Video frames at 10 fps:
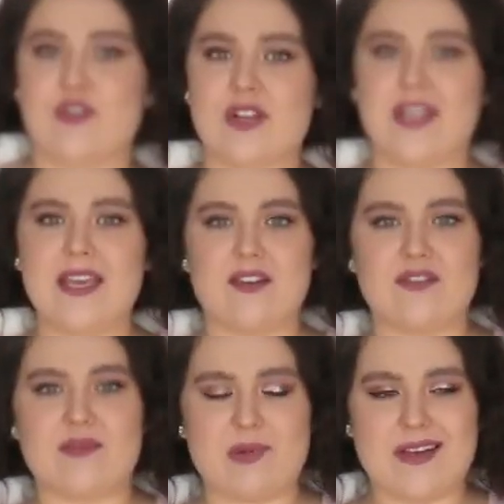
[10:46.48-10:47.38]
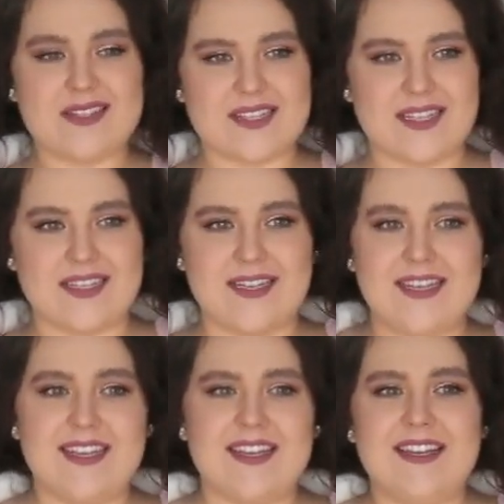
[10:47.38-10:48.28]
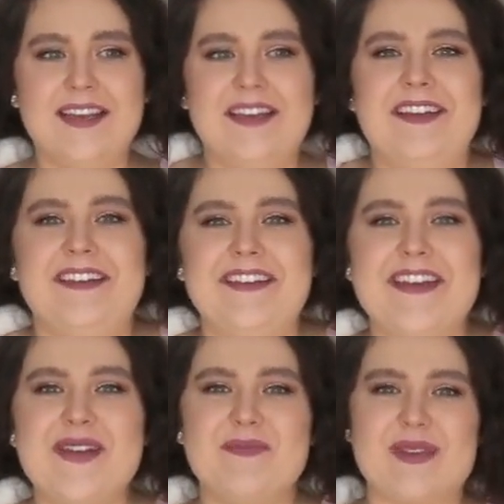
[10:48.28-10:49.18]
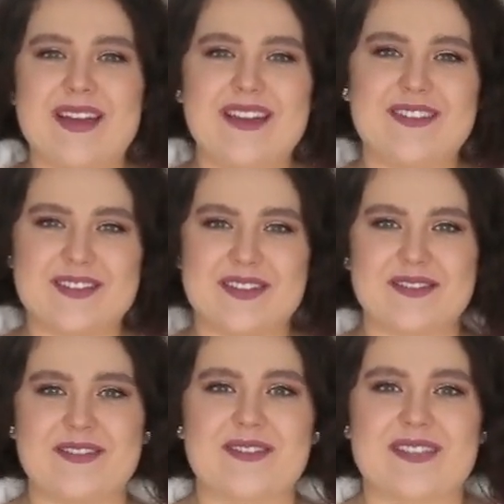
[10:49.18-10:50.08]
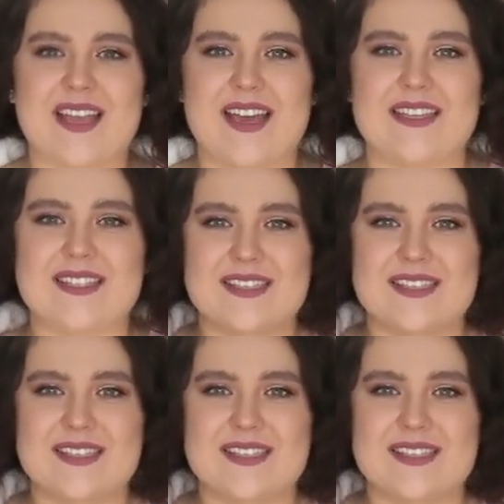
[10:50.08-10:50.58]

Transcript: look like on a person. But I ordered the wrong size,